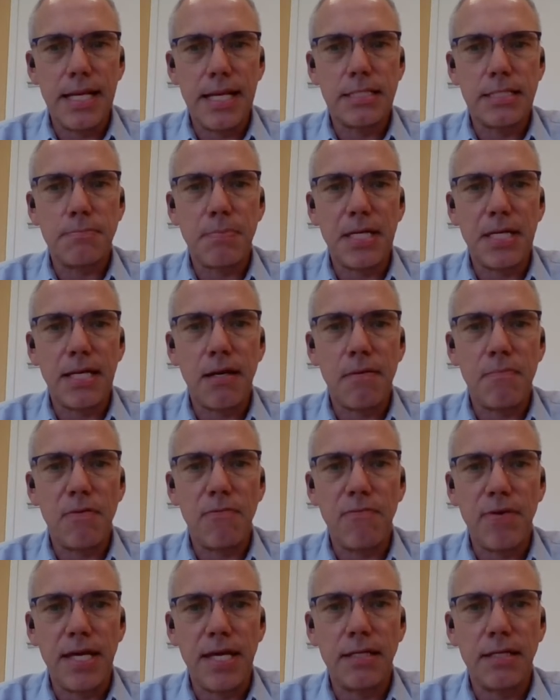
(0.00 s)
has become
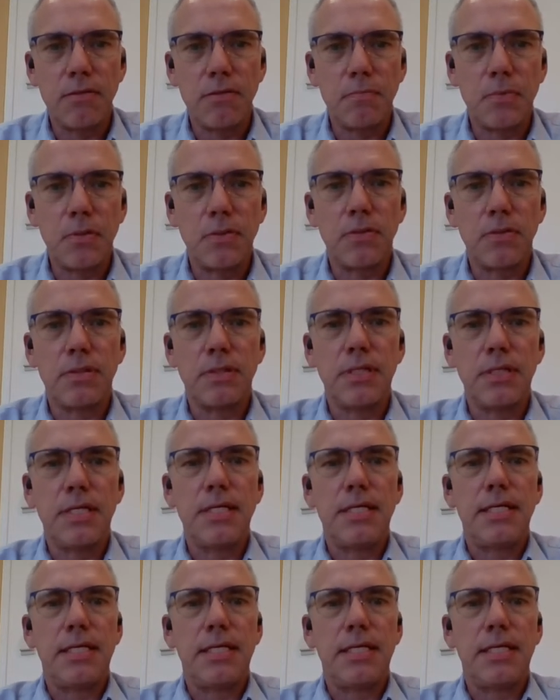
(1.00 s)
available